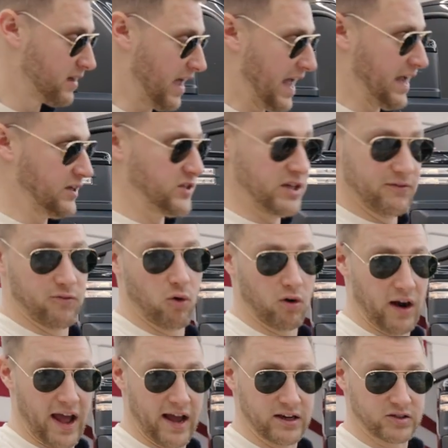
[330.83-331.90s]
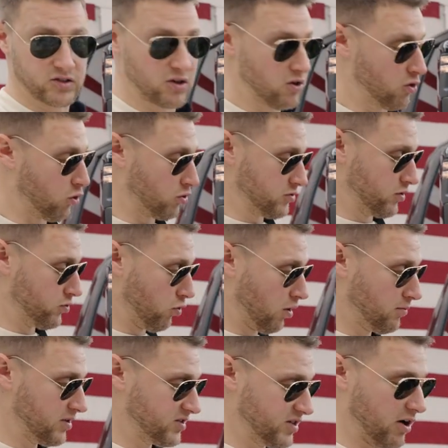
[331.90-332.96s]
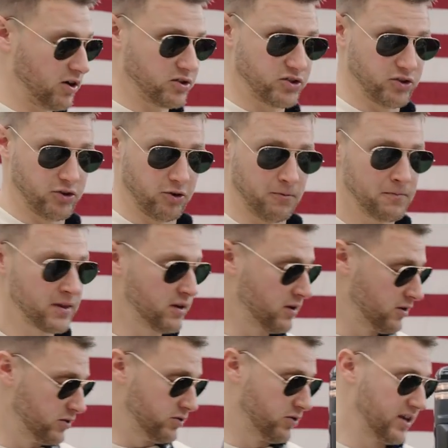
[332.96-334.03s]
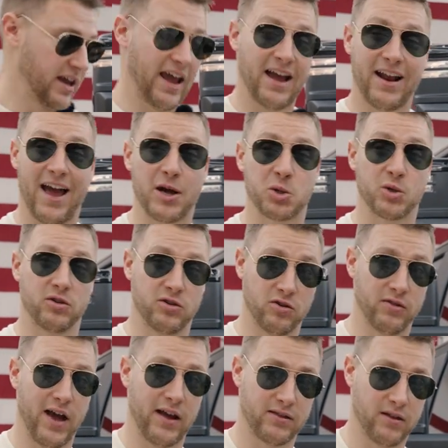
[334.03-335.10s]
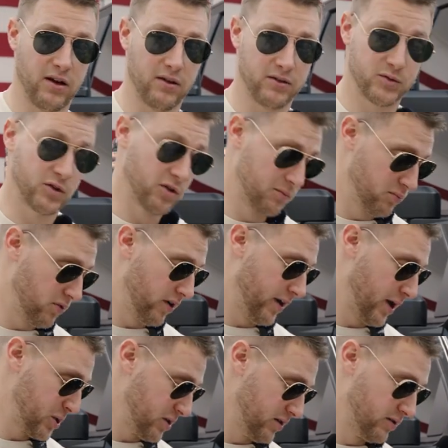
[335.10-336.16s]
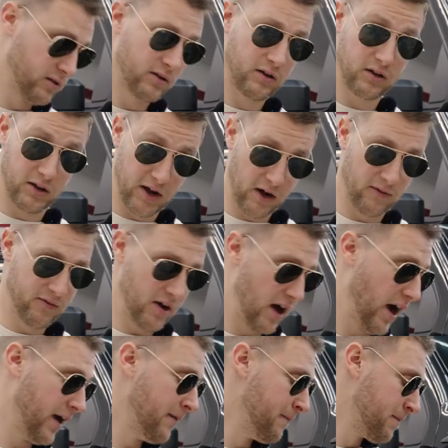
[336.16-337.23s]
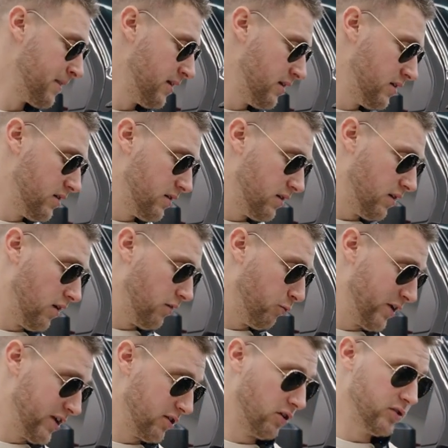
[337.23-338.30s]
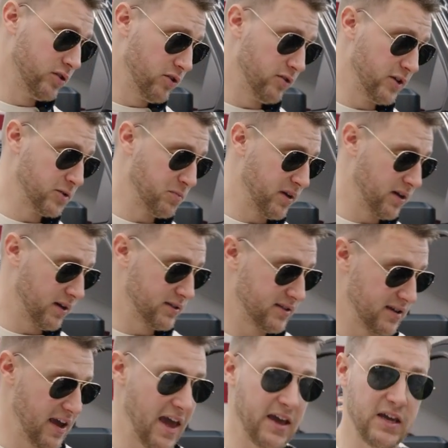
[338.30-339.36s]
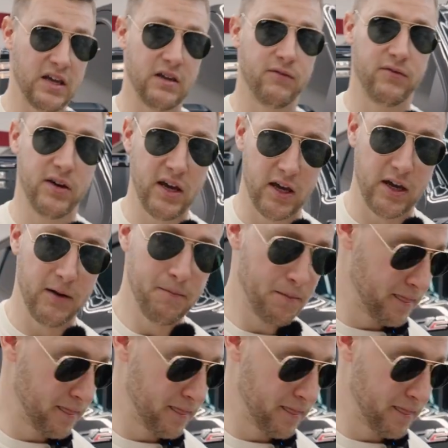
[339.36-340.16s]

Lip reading: AT4X, or the normal ZR2, you can't actually do that though. It's a good point, I should clarify. We can only do this because the AEV,